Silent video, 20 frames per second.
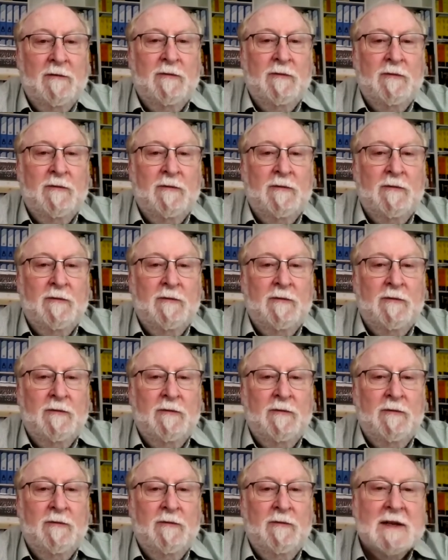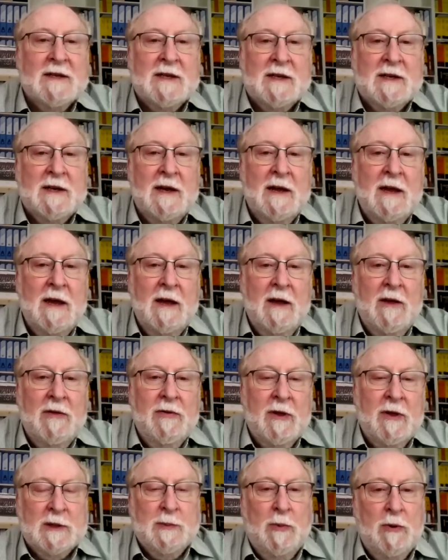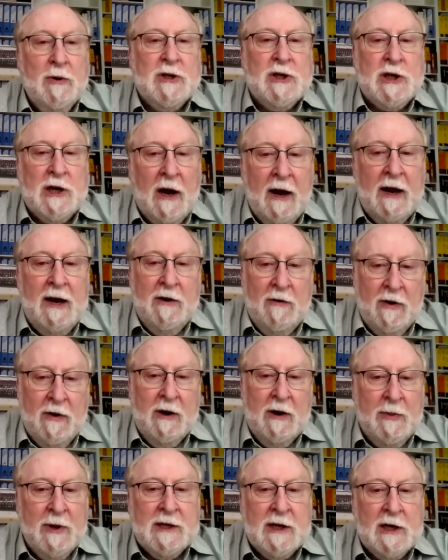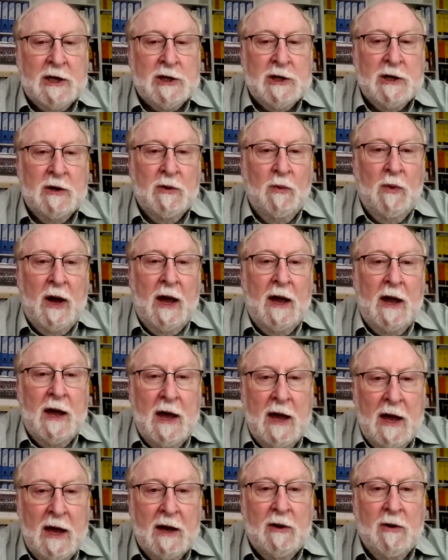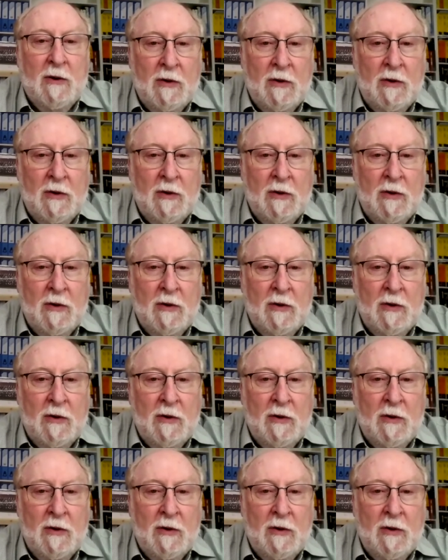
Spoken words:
40 years that's put China in a position where it